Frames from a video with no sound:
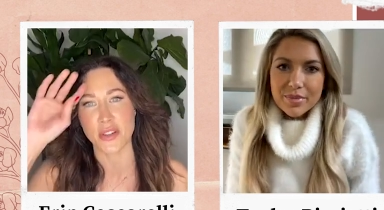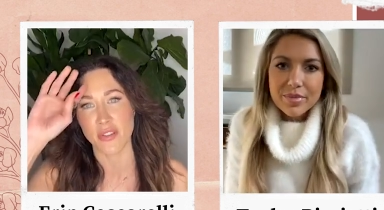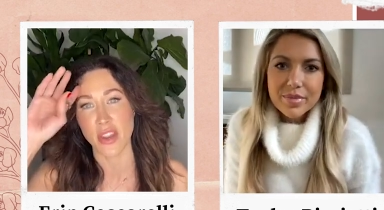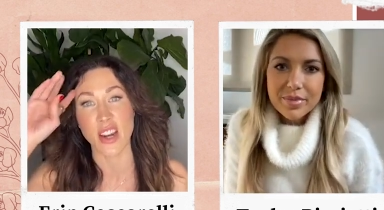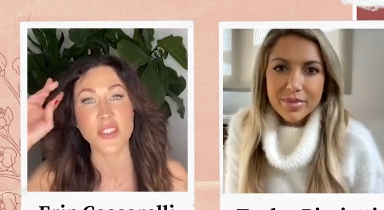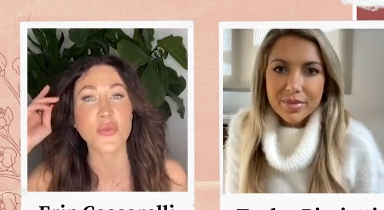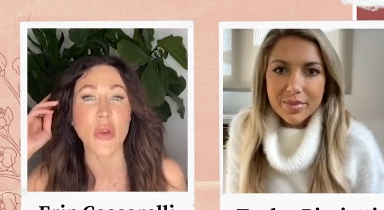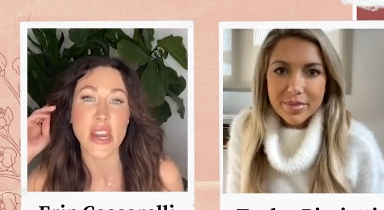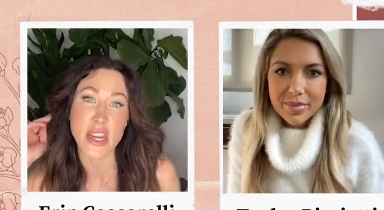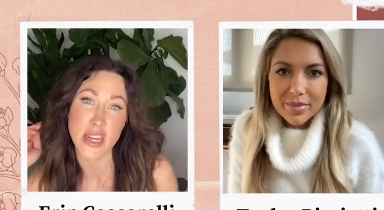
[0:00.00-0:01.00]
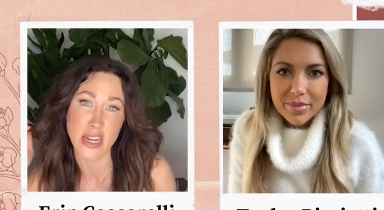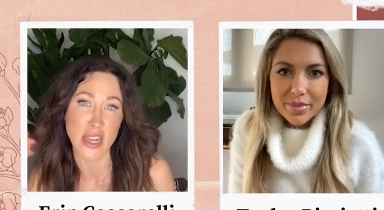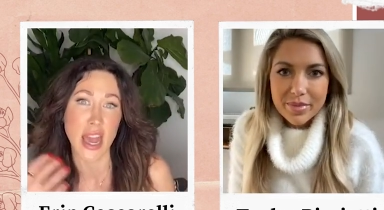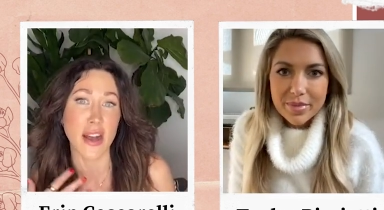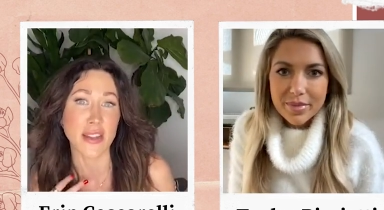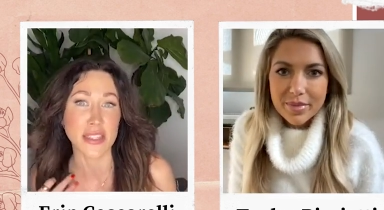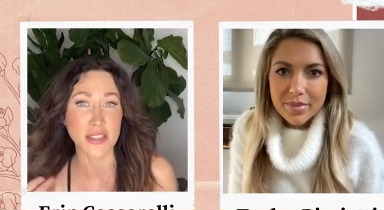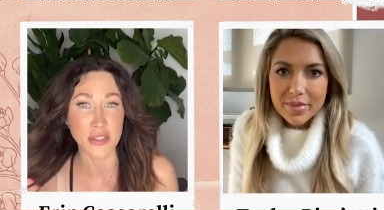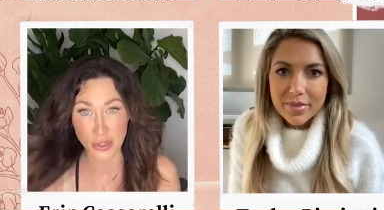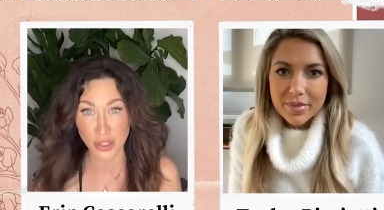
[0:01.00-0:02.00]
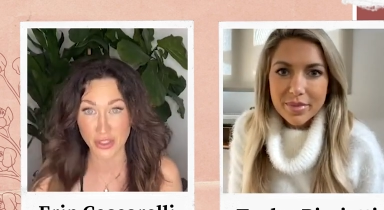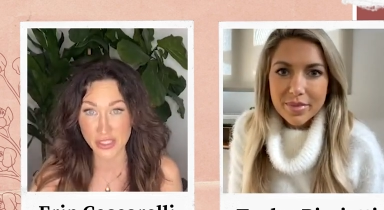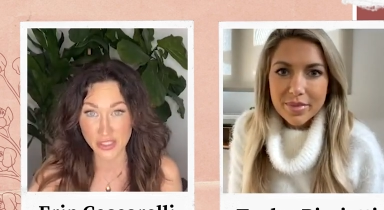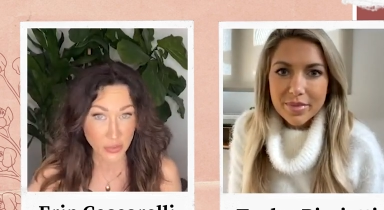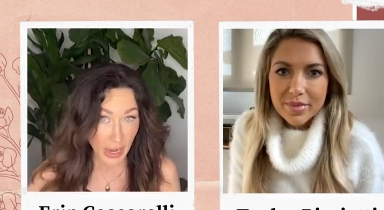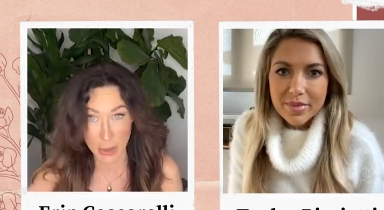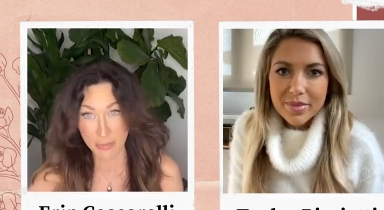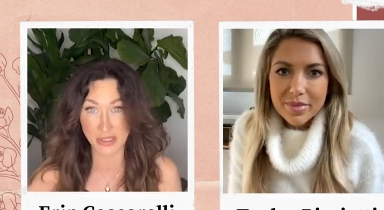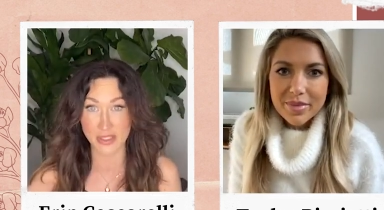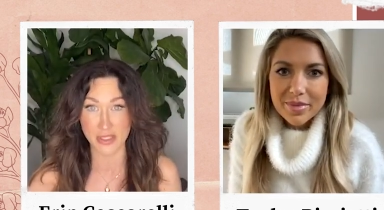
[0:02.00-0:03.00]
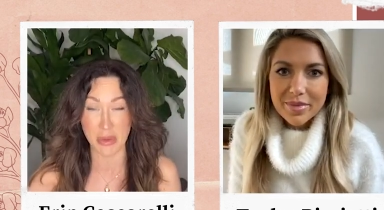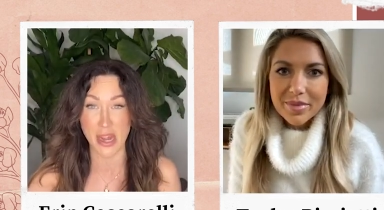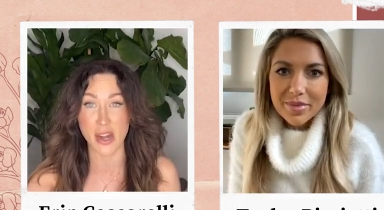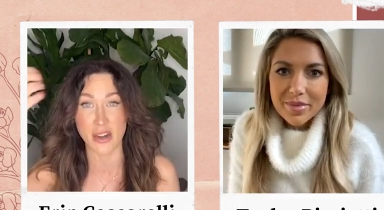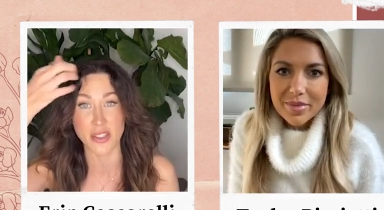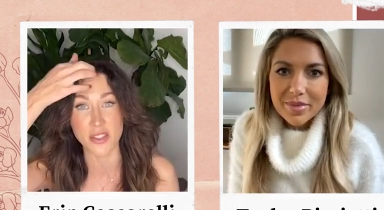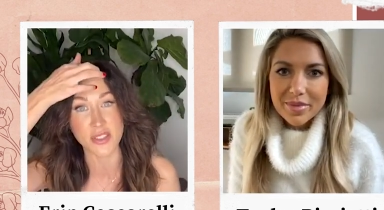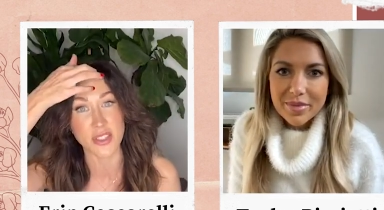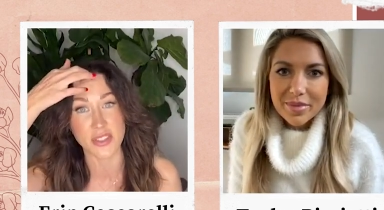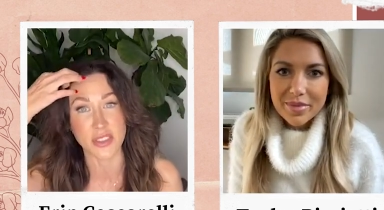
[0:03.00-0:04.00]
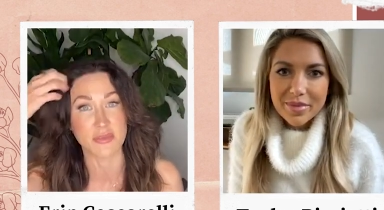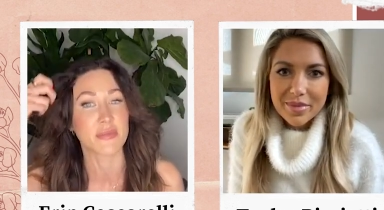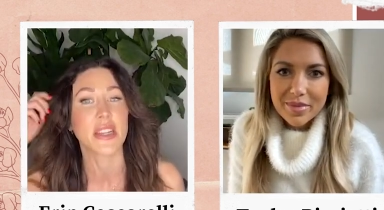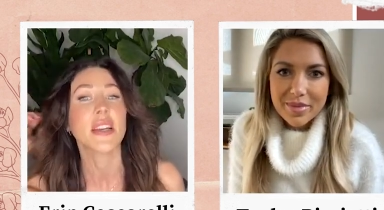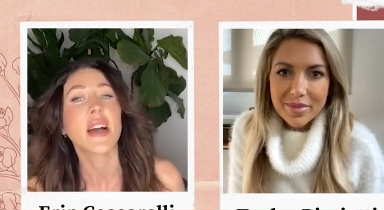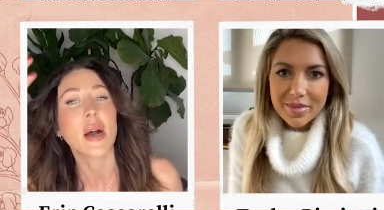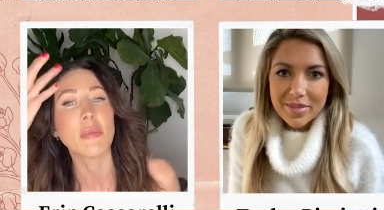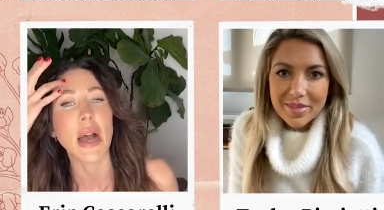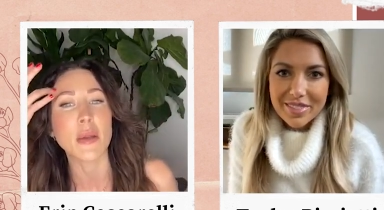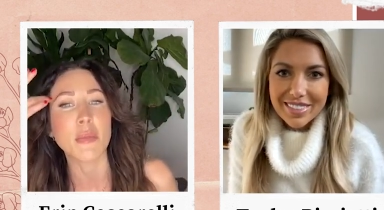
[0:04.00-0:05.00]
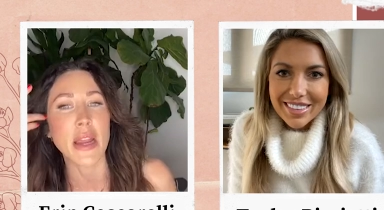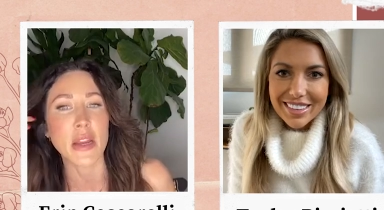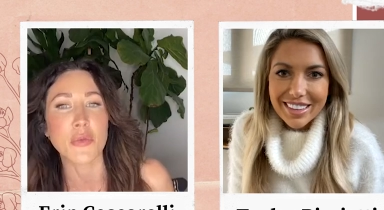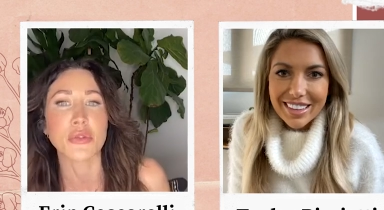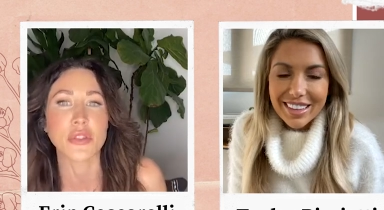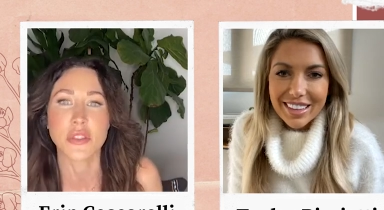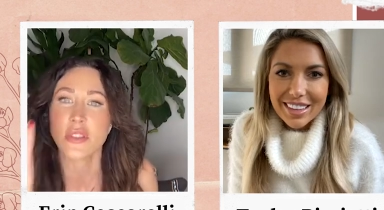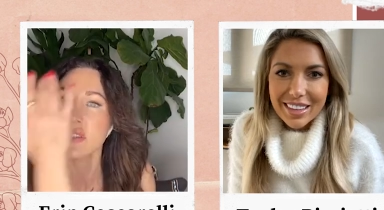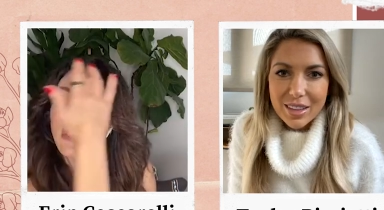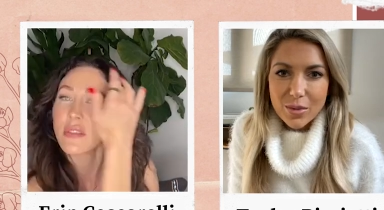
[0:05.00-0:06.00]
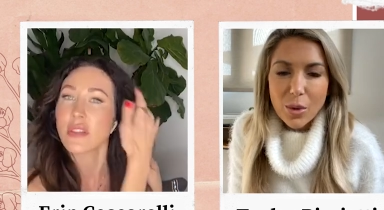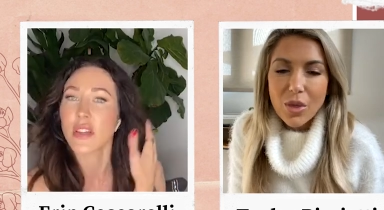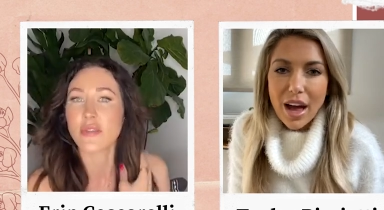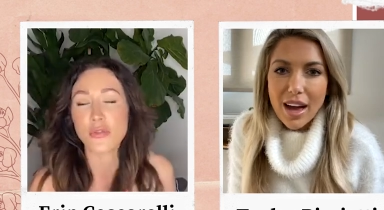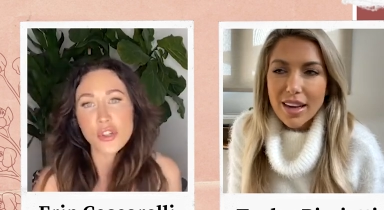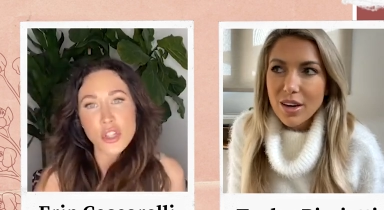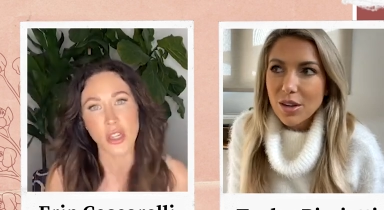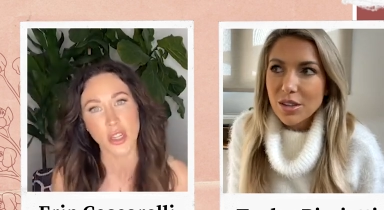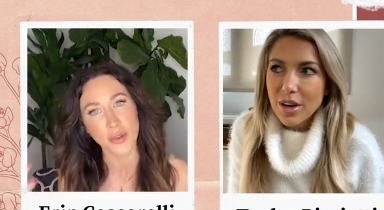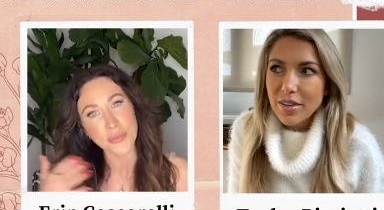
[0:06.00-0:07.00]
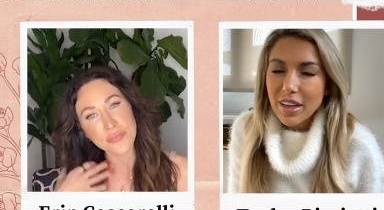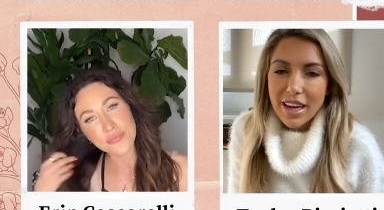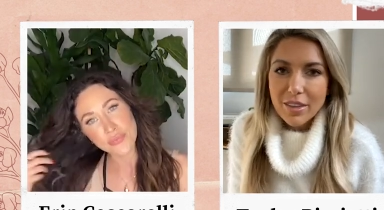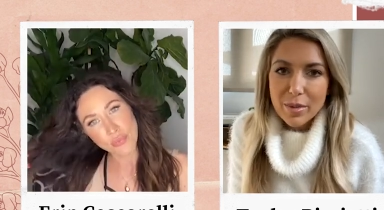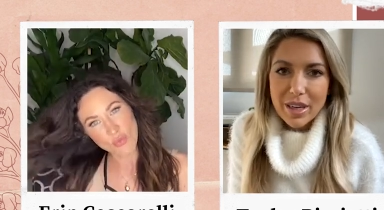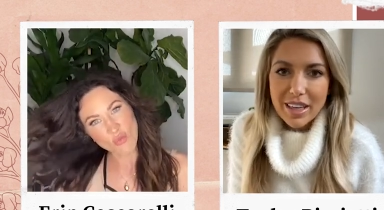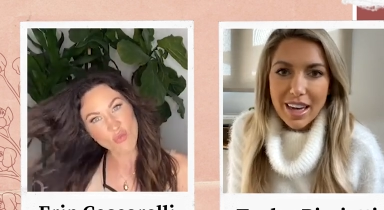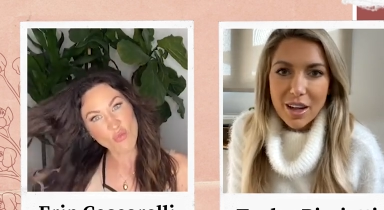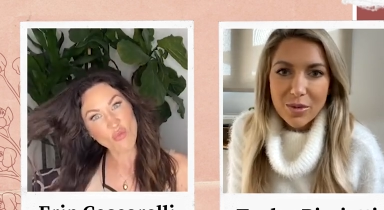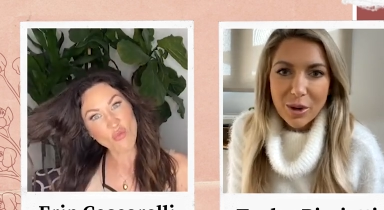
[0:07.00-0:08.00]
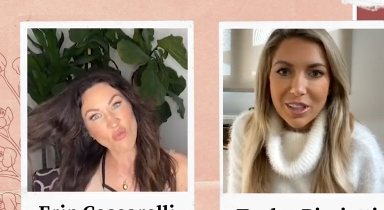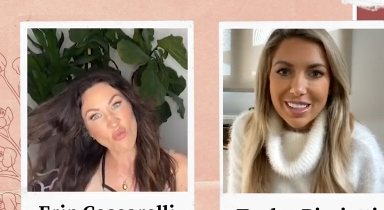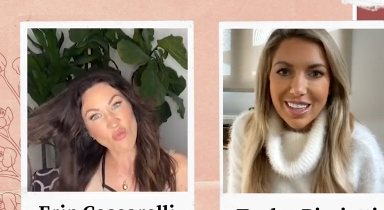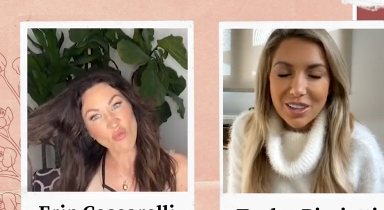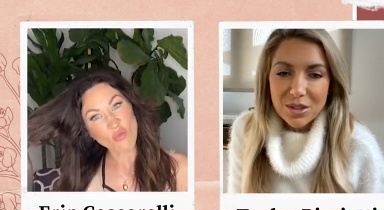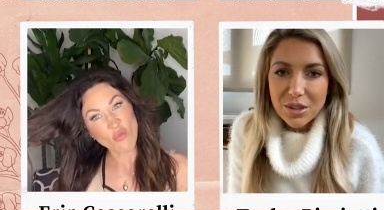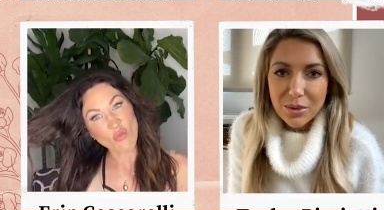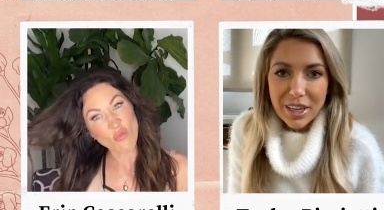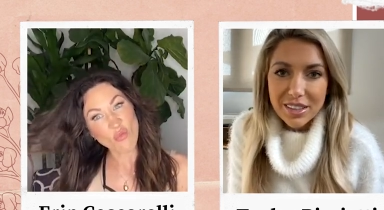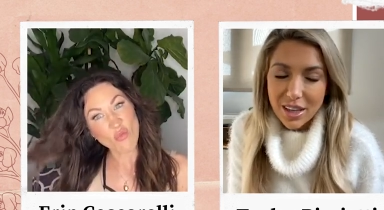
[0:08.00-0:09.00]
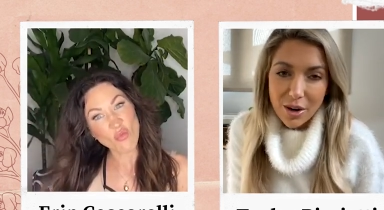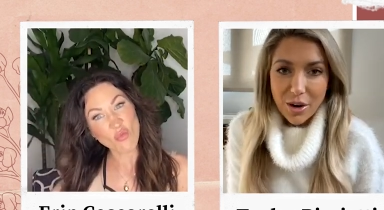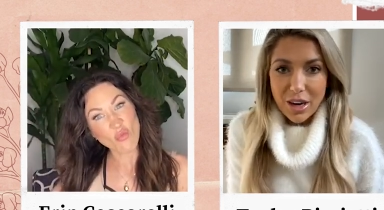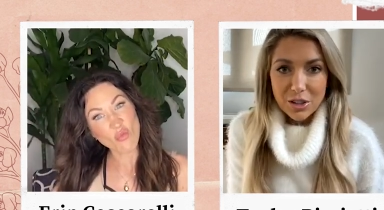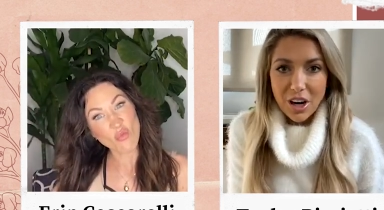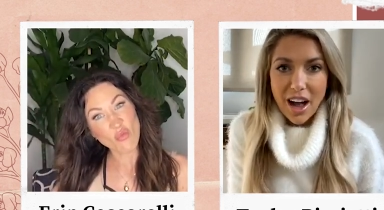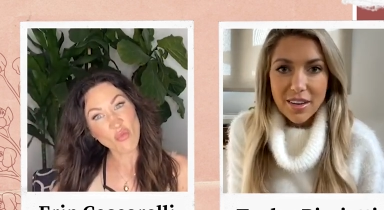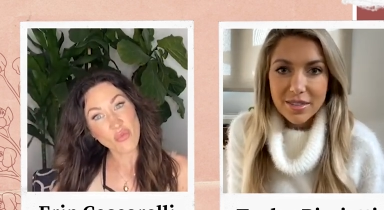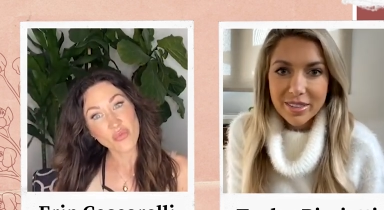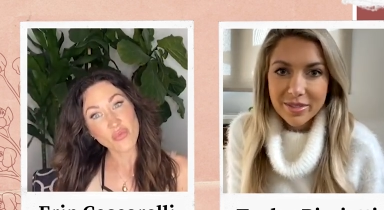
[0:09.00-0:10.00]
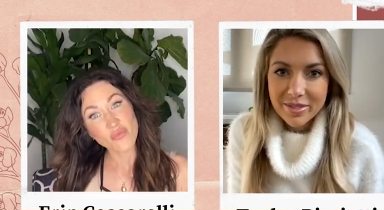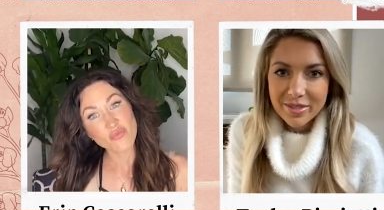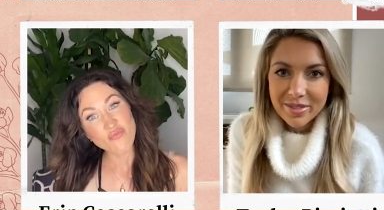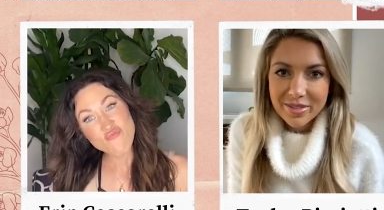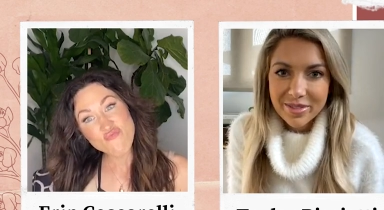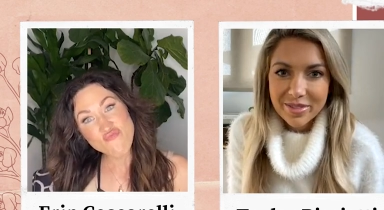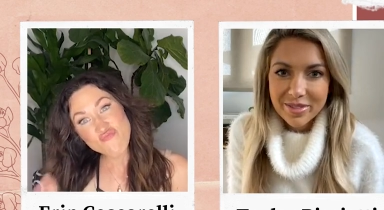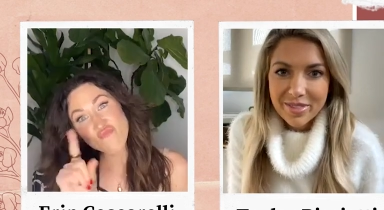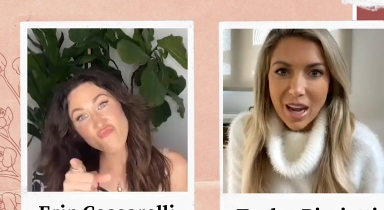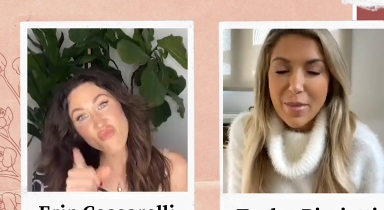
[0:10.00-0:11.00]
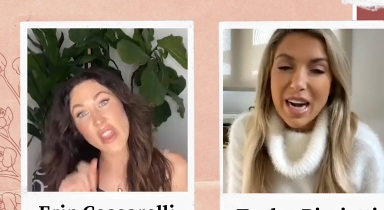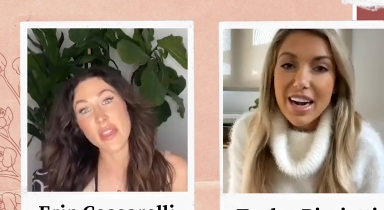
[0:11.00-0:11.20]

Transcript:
Speaker 1: over there. It's raining in Cali, so look. This is what happens to my hair. It just doesn't abide by any rules.
Speaker 2: Well, that, and also I feel like everybody in California is not used to the rain, so they don't know how to drive. I mean, I